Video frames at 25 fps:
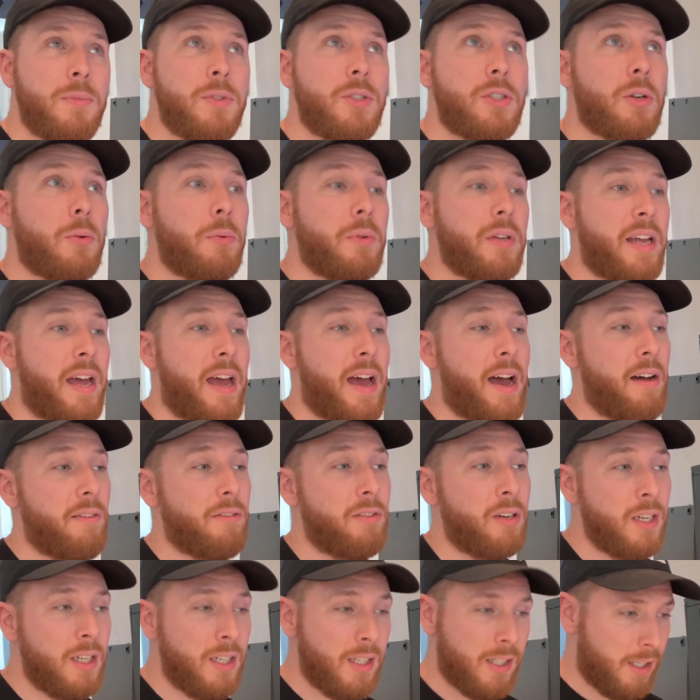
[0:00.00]
So we have
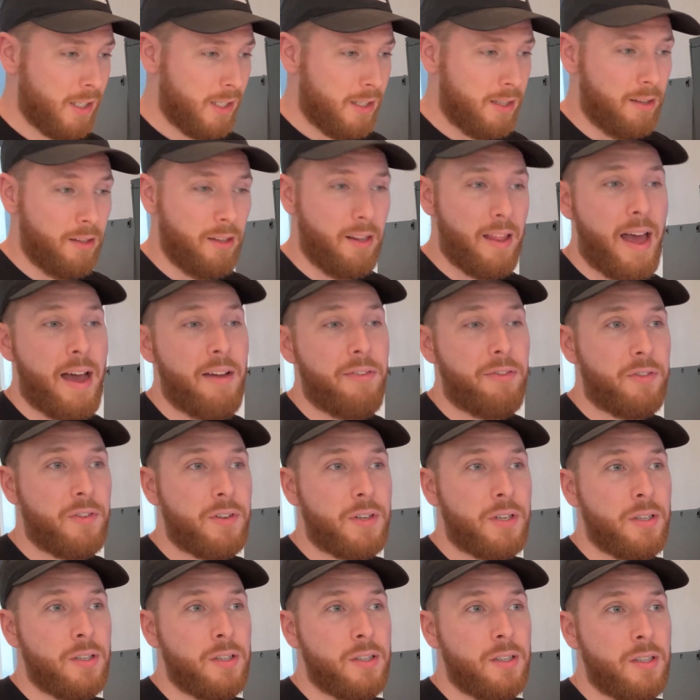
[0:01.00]

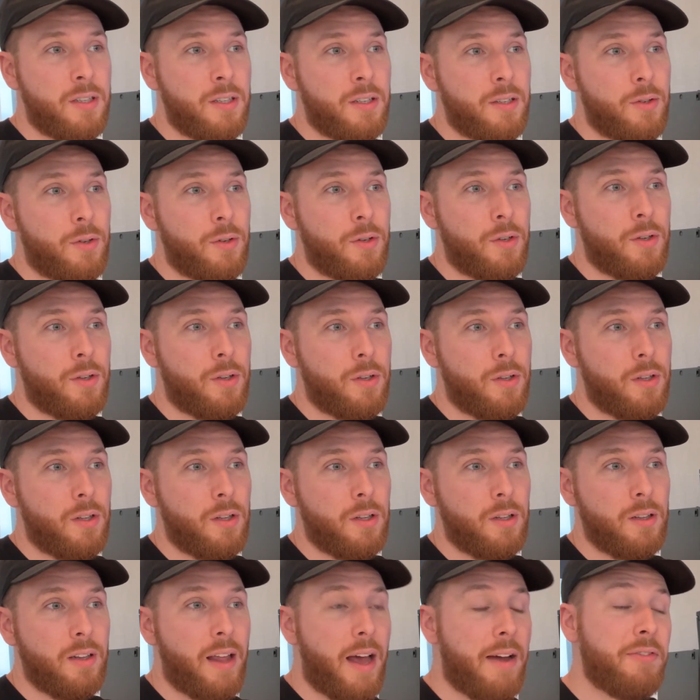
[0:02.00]
left,
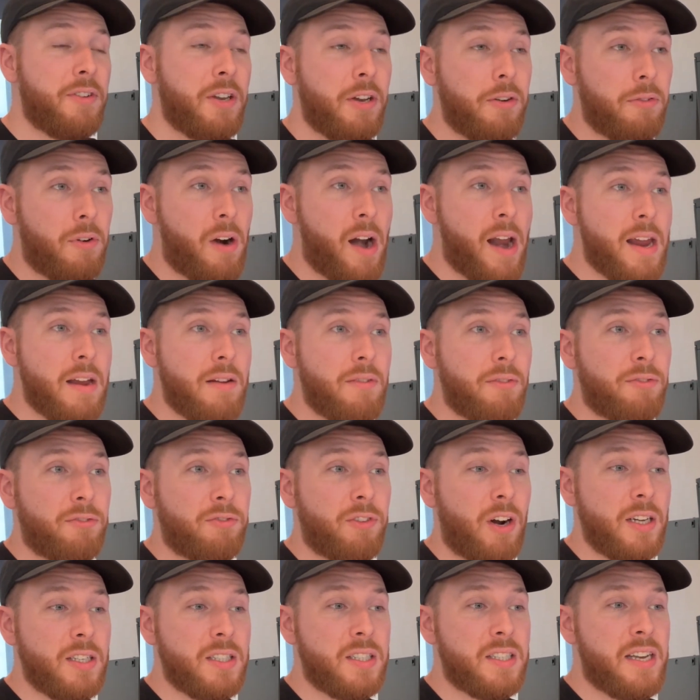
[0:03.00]
left and right,
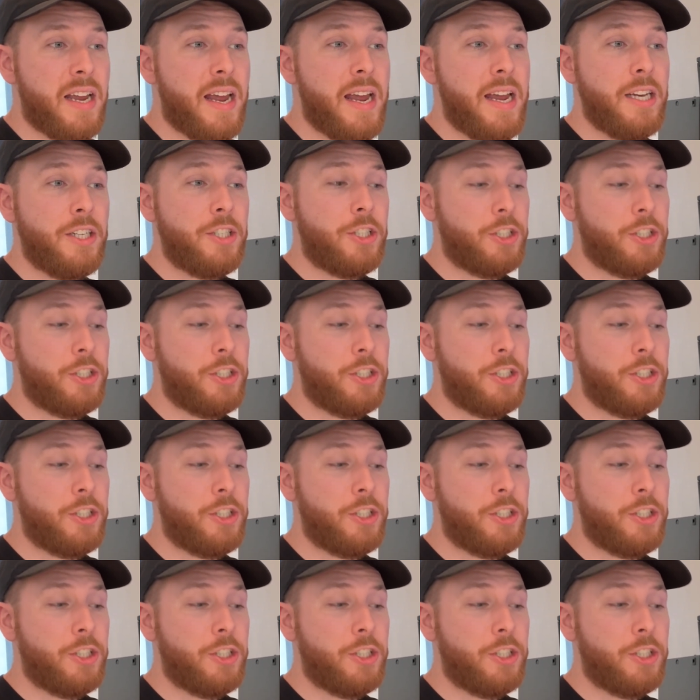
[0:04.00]
front stage,